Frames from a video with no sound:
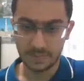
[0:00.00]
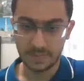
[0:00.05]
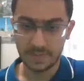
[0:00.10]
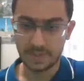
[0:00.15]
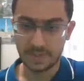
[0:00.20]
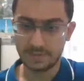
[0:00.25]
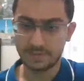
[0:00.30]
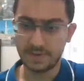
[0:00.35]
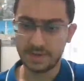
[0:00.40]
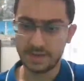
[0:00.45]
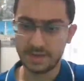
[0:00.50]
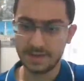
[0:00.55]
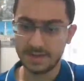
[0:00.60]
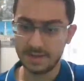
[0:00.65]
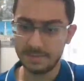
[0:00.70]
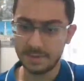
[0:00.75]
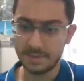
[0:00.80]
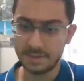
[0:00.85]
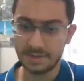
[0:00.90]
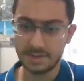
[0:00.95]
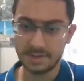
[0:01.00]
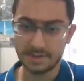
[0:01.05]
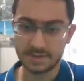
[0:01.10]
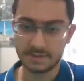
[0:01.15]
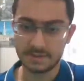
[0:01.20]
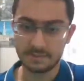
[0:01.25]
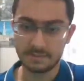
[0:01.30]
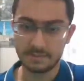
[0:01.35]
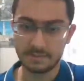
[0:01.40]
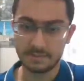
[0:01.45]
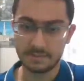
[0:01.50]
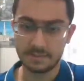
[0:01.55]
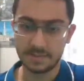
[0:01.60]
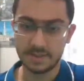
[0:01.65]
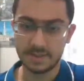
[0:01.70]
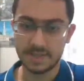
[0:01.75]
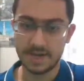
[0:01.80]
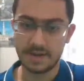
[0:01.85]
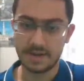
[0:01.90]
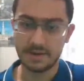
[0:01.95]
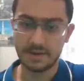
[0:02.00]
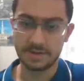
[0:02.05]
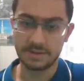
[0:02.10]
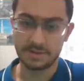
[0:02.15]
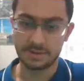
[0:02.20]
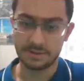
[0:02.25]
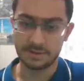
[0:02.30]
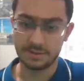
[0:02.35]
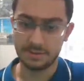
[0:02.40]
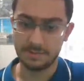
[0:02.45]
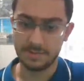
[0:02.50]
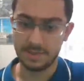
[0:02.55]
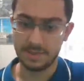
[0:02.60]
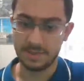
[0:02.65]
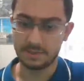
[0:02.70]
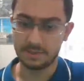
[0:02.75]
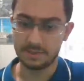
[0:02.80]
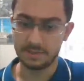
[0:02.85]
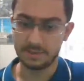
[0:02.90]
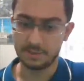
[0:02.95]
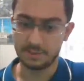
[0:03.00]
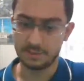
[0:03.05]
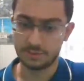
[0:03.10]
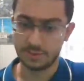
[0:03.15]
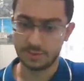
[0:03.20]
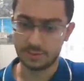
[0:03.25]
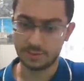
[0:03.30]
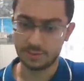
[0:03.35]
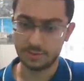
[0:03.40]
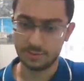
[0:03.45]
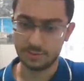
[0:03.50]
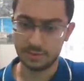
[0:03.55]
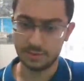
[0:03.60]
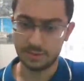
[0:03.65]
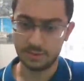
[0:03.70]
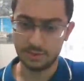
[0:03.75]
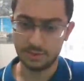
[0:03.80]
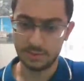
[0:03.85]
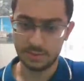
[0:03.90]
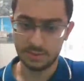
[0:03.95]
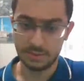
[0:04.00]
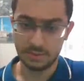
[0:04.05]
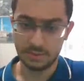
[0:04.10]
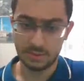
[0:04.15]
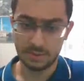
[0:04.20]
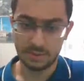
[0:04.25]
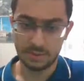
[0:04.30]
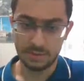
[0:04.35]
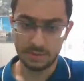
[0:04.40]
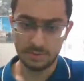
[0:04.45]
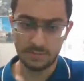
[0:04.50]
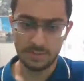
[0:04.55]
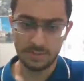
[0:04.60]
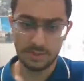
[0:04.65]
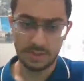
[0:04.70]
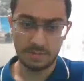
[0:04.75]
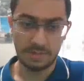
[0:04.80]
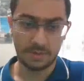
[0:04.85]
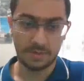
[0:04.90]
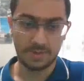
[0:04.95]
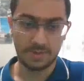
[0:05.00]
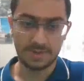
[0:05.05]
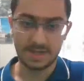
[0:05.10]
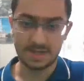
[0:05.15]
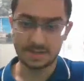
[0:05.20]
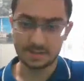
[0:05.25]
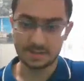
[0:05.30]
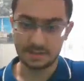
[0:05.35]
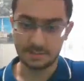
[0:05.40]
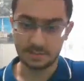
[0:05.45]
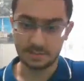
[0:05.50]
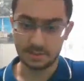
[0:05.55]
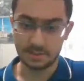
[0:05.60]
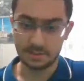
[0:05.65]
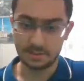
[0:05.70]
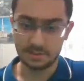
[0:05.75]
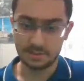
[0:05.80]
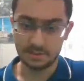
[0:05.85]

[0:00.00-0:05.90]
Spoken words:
If I can get my custom character to be in control when the opponent has the ball.